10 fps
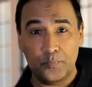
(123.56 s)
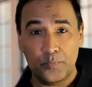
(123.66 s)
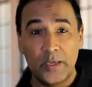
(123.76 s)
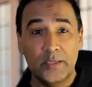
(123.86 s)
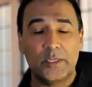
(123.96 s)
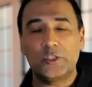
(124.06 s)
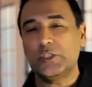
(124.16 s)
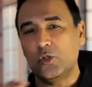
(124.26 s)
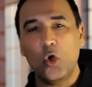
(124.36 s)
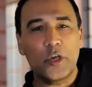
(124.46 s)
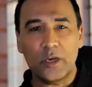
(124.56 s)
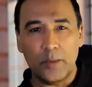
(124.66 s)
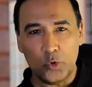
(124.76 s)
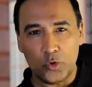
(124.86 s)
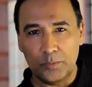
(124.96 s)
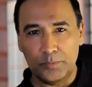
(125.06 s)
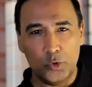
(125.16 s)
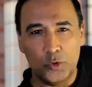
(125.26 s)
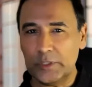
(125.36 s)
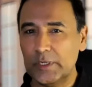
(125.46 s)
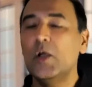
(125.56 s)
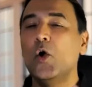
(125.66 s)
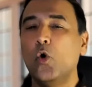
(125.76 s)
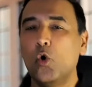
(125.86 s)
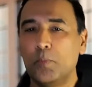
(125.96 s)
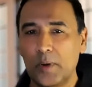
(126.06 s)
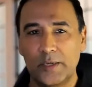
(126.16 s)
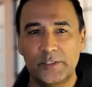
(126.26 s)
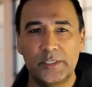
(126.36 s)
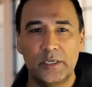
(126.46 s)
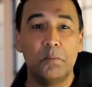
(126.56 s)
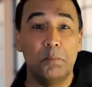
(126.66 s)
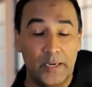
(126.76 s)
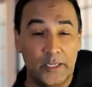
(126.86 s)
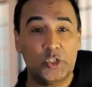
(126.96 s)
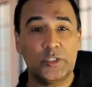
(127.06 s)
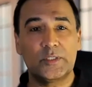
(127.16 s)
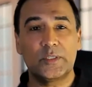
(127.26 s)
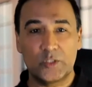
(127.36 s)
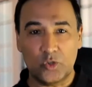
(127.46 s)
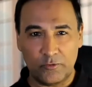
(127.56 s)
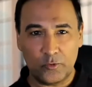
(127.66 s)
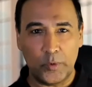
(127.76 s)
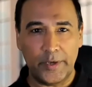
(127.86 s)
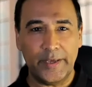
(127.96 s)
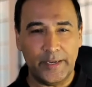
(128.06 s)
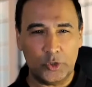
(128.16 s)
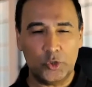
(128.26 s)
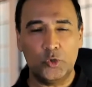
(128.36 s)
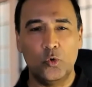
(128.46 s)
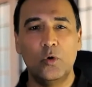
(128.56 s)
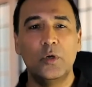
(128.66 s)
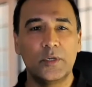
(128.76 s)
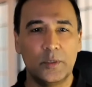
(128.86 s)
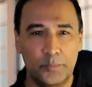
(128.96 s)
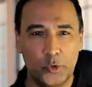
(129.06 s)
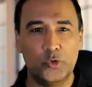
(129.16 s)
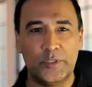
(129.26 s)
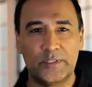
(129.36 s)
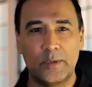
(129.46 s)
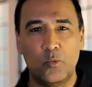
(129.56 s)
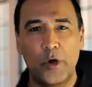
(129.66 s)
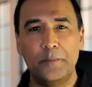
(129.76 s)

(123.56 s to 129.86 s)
such as locking up your computer or planting malicious software into your computer in some way.